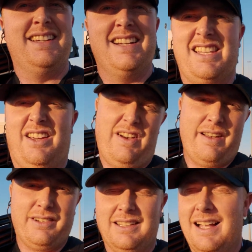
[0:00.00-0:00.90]
It's like
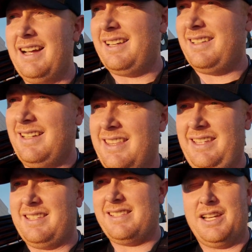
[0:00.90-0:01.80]
5 o'clock, I
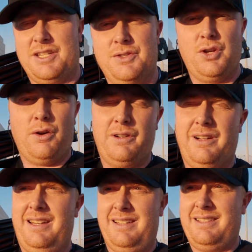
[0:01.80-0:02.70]
think the session's over,
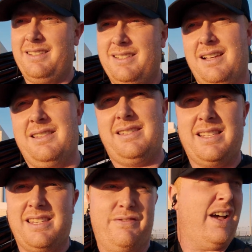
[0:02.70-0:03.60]
and
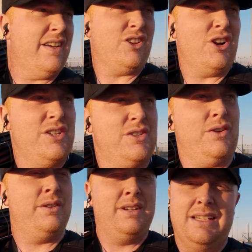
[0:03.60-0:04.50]
sunsets at 5:30, so